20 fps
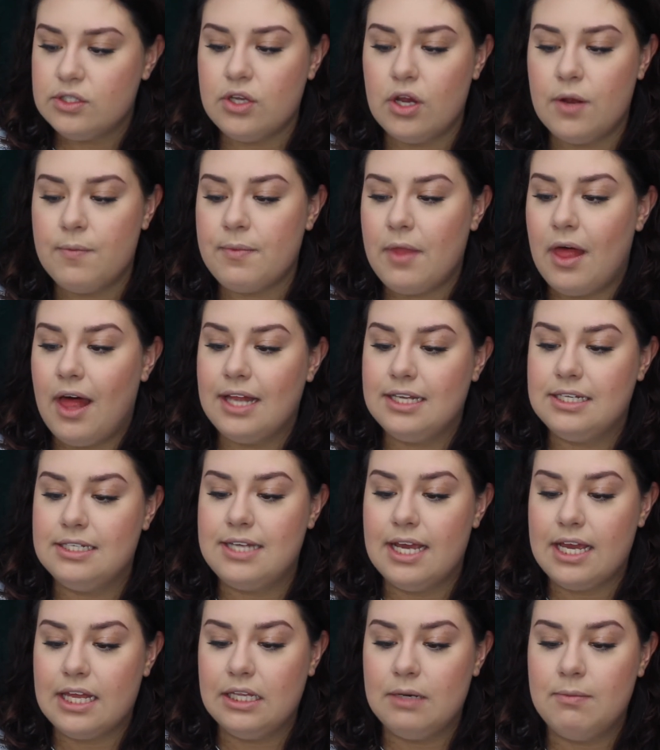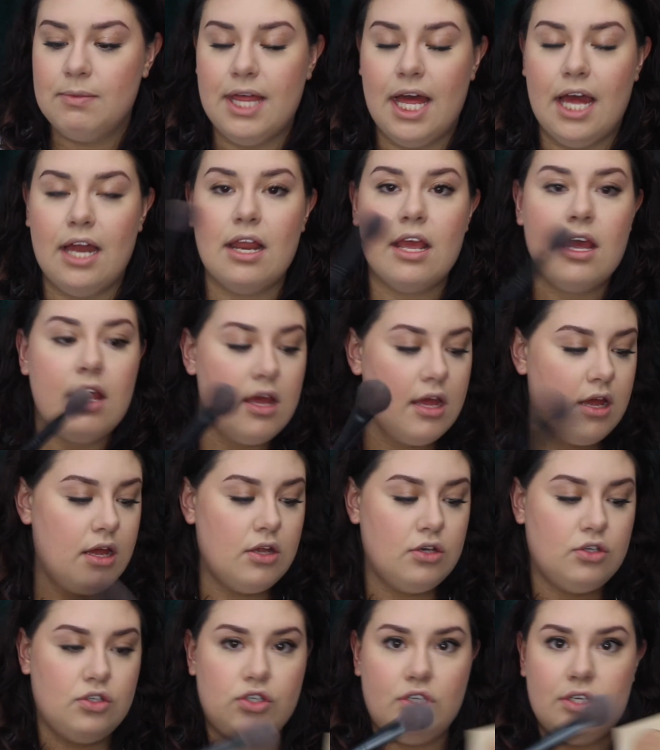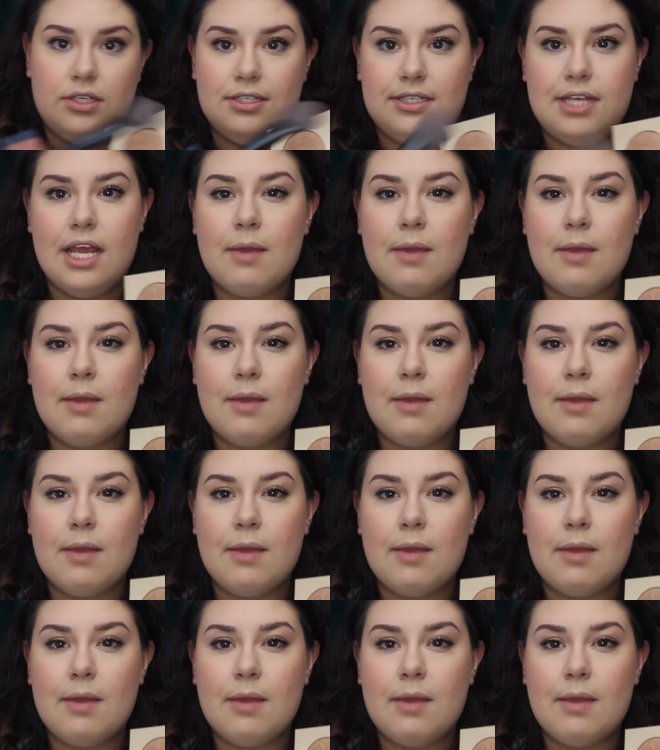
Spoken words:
So I like to take a little bit of that, just